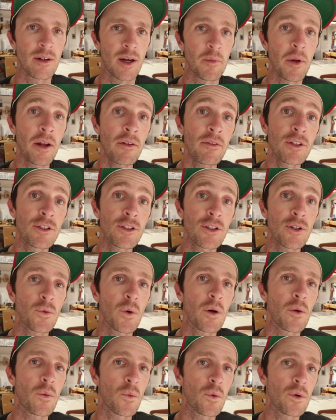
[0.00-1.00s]
I'm not even sure
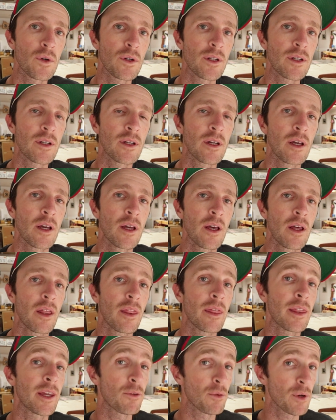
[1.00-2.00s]
what wood
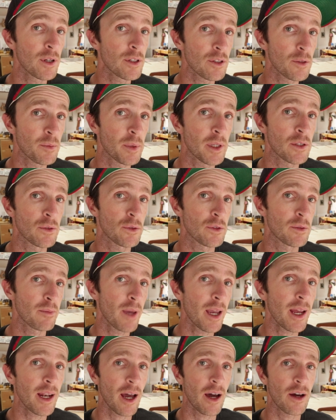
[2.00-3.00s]
the original piece was
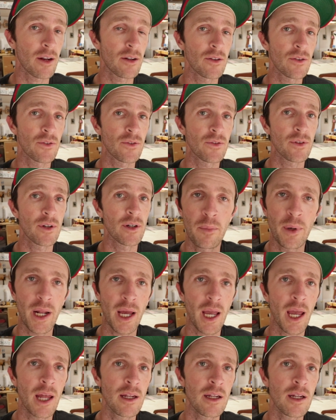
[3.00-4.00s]
made out of, but
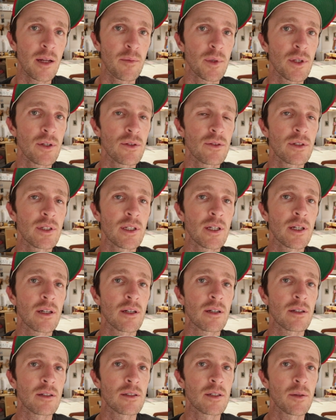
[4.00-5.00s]
I ended up
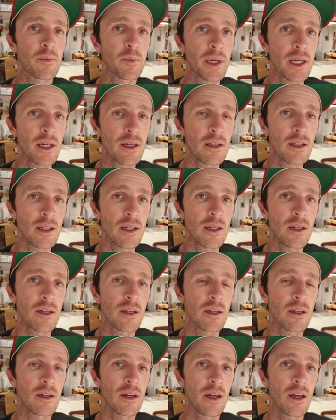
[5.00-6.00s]
using
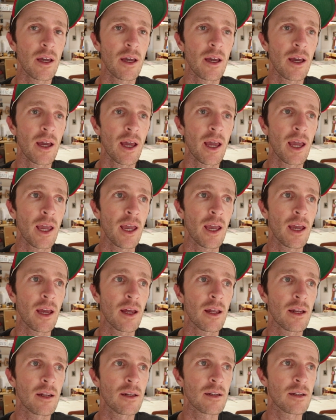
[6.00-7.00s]
sapele
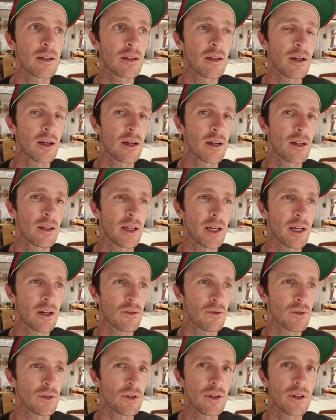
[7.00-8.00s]
and like
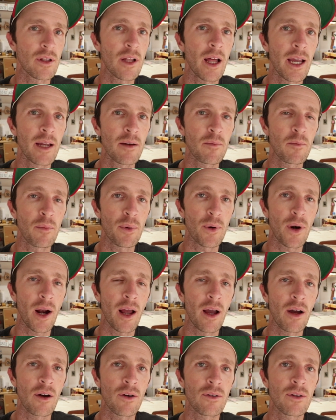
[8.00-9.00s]
a real light
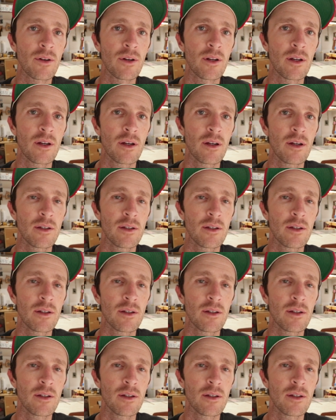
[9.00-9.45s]
brown